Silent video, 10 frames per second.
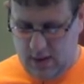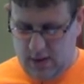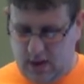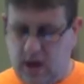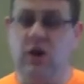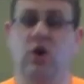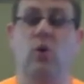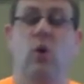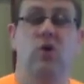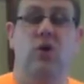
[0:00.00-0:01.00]
Can
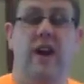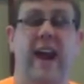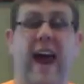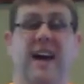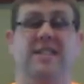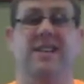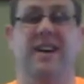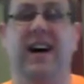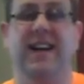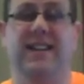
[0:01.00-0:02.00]
you, you could ask
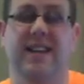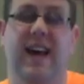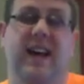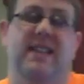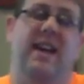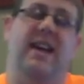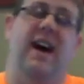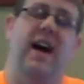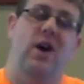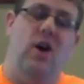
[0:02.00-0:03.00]
God today to say,
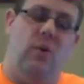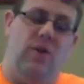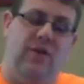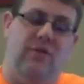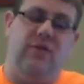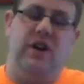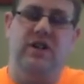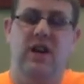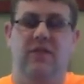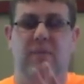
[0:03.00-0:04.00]
God, when the
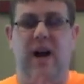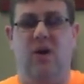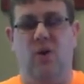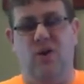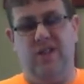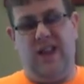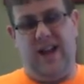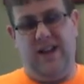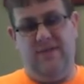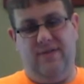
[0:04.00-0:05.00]
friction of my old
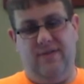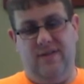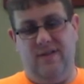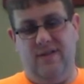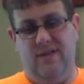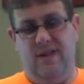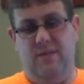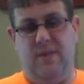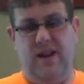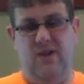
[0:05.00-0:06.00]
life
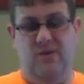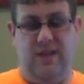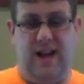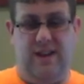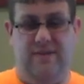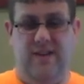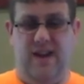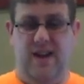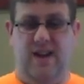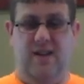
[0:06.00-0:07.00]
and my new life
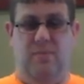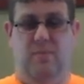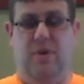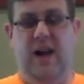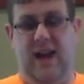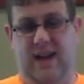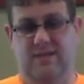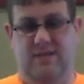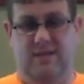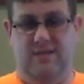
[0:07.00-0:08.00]
butt
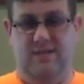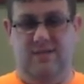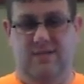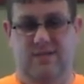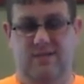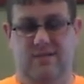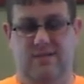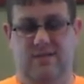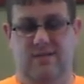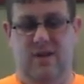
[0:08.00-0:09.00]
heads,
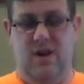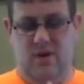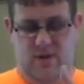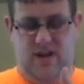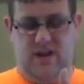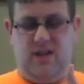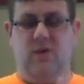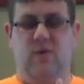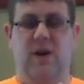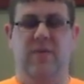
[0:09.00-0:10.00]
when they start
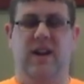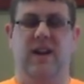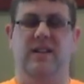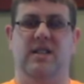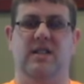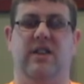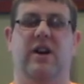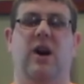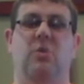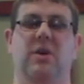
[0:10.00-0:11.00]
rubbing against each other,
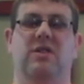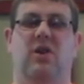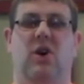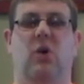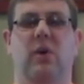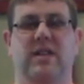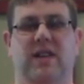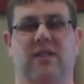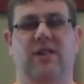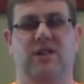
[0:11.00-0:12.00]
help me to always
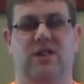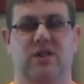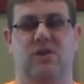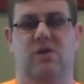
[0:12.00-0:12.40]
give in to you.